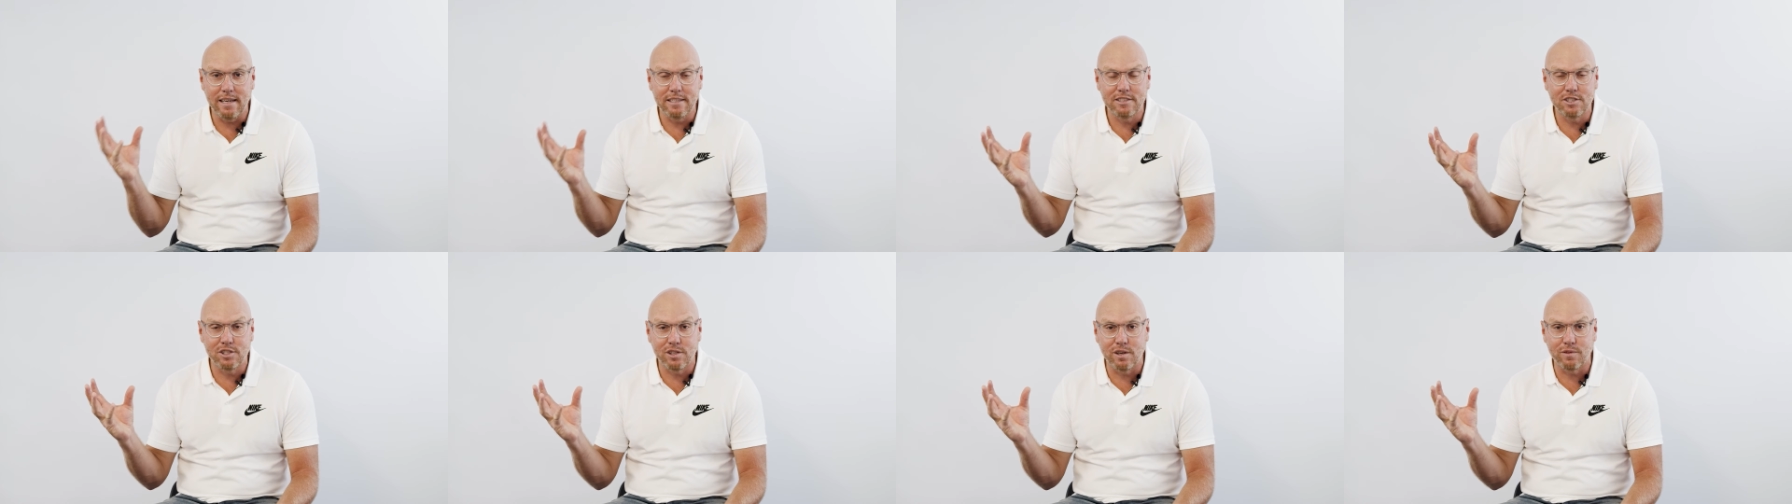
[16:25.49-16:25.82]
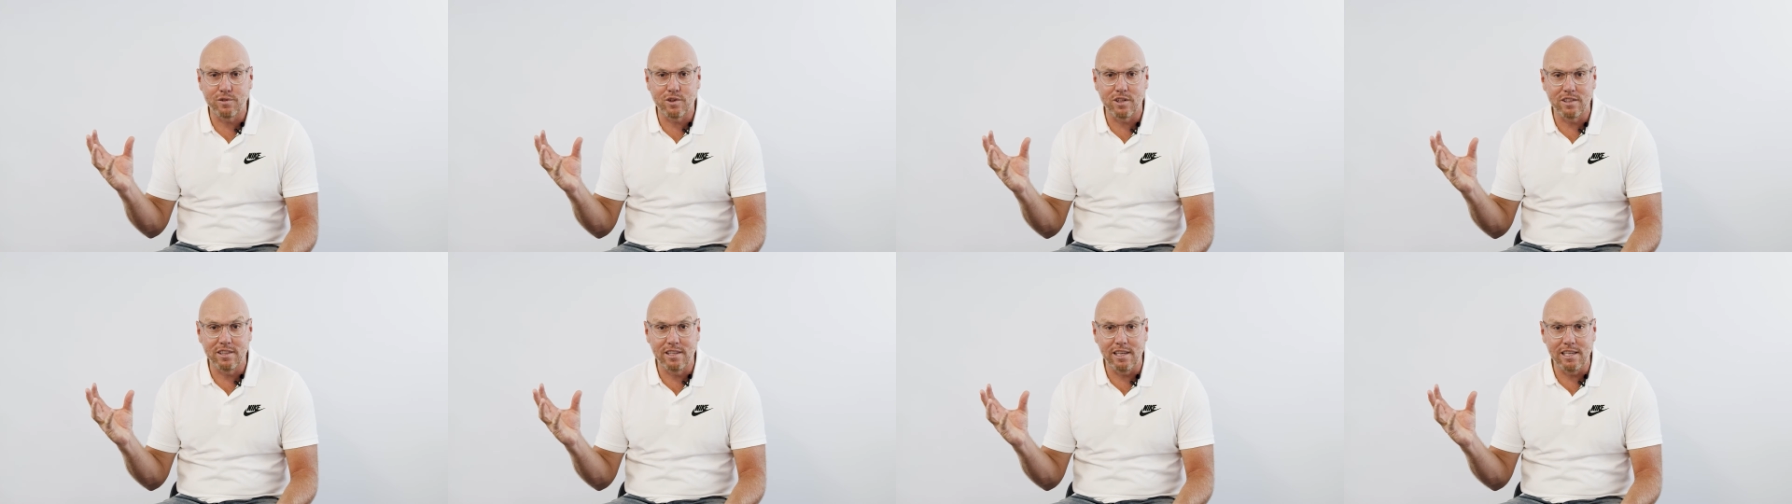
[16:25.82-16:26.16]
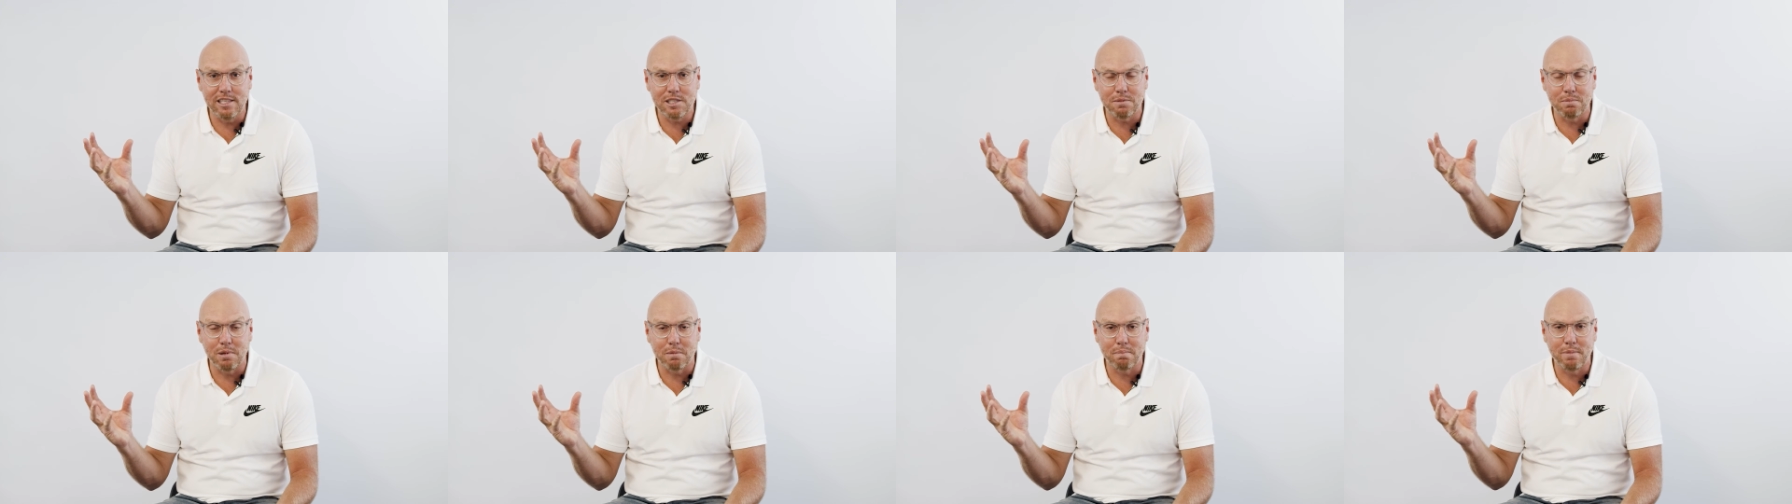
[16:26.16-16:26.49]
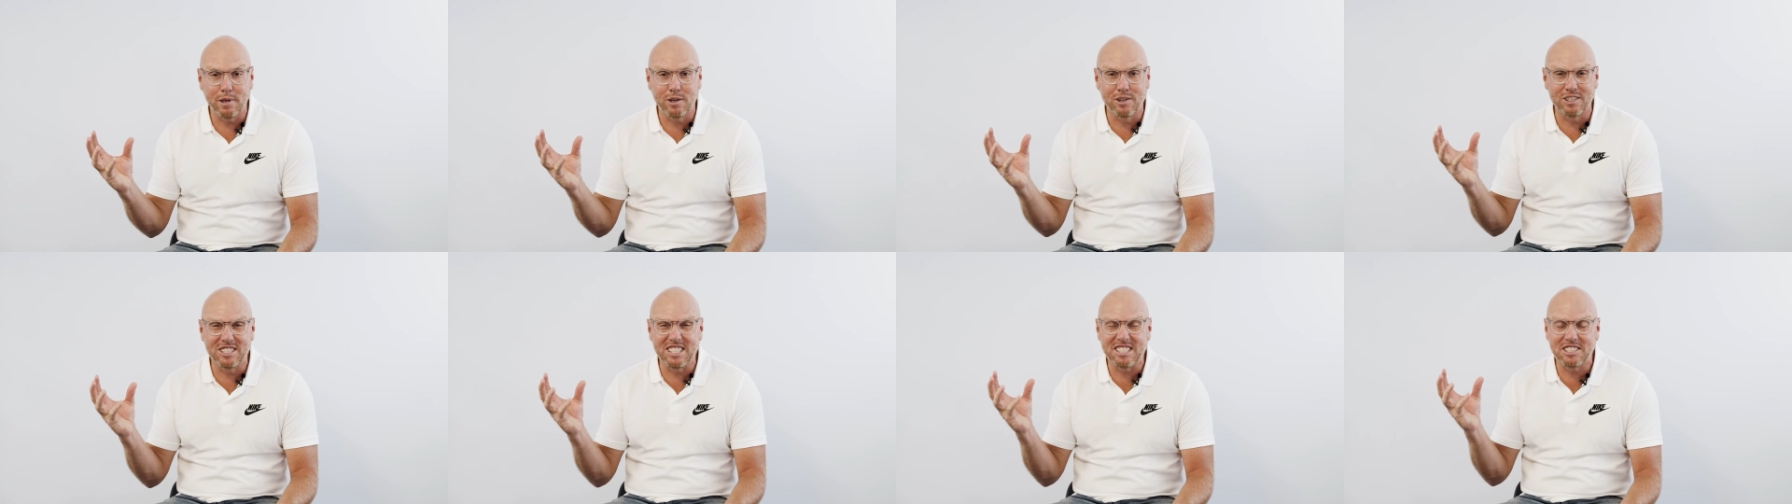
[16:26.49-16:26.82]
a tin of condensed milk
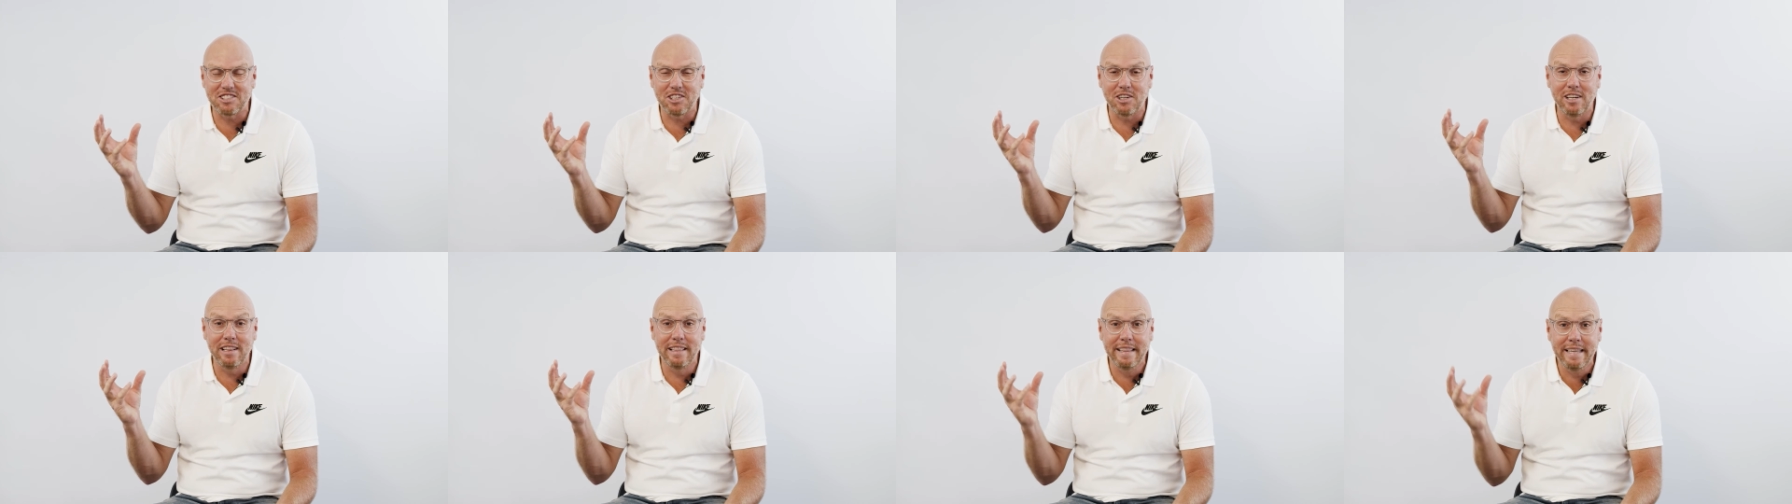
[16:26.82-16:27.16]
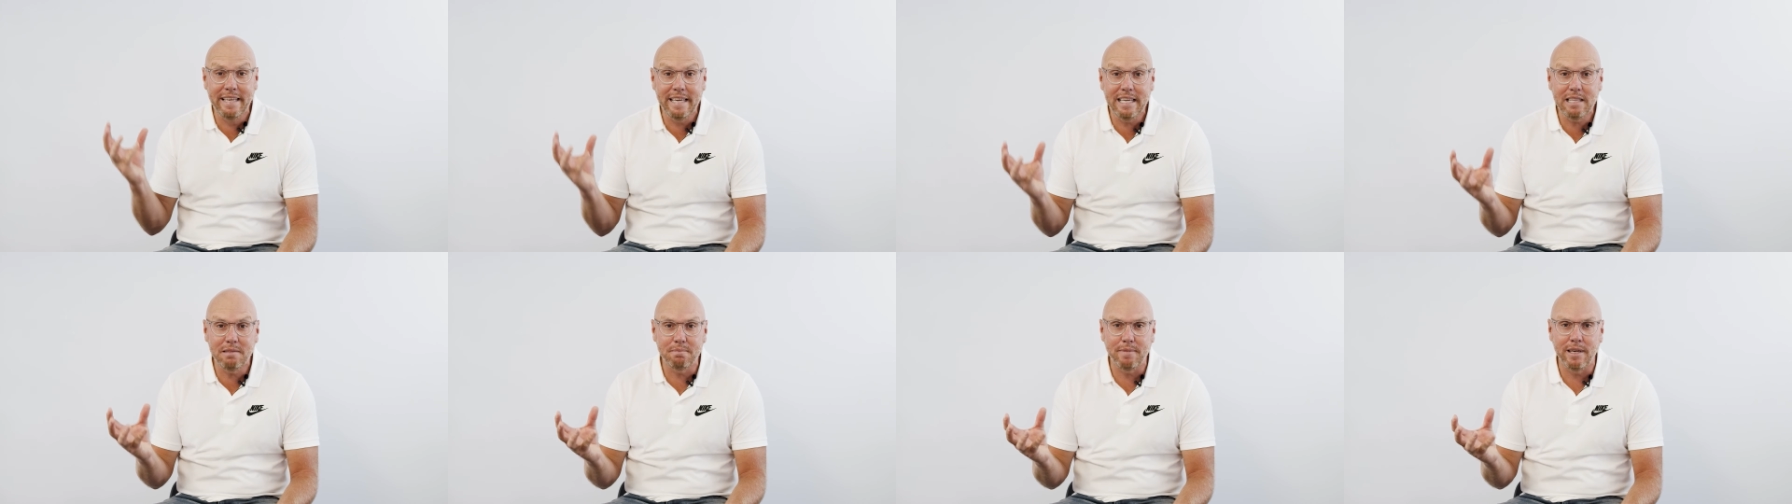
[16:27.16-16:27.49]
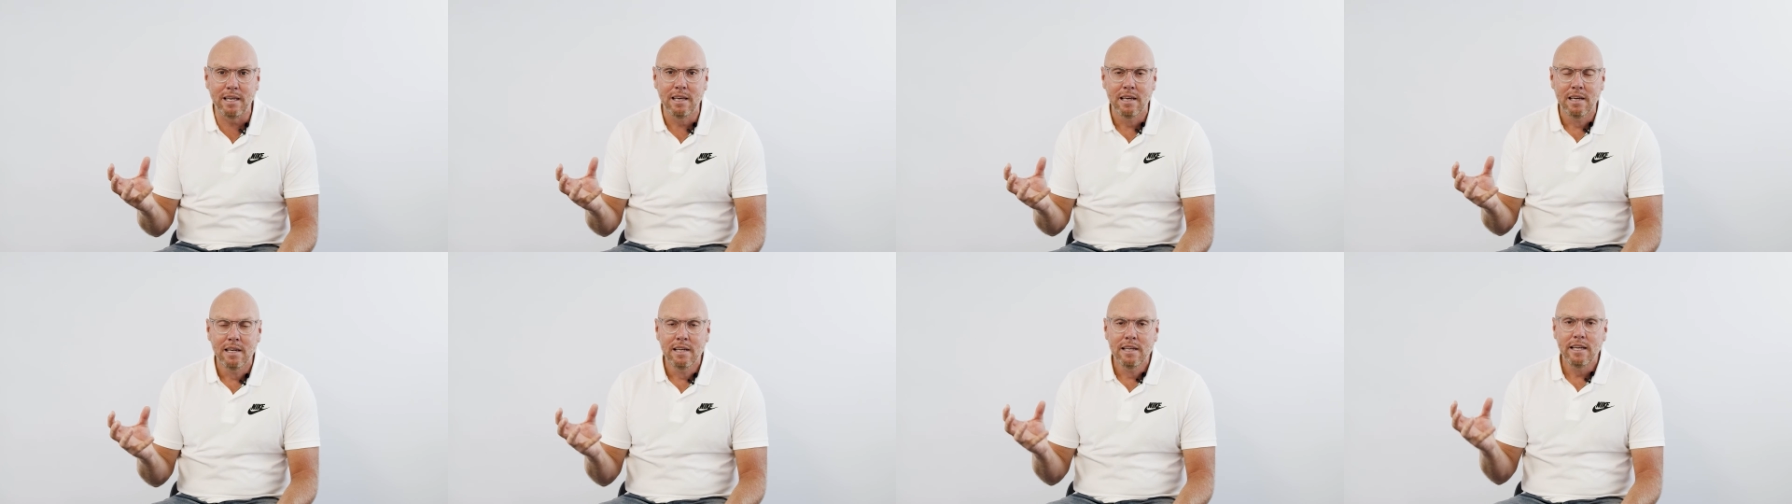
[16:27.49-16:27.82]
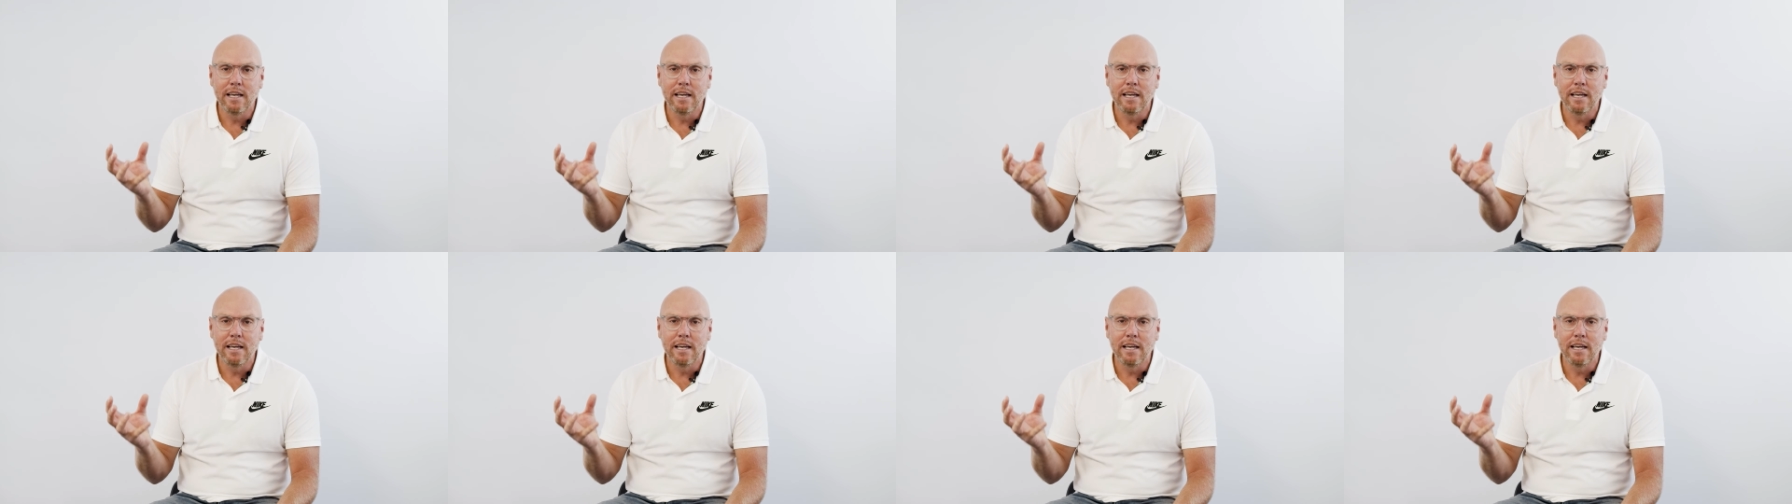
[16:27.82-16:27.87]
because it's going to lead me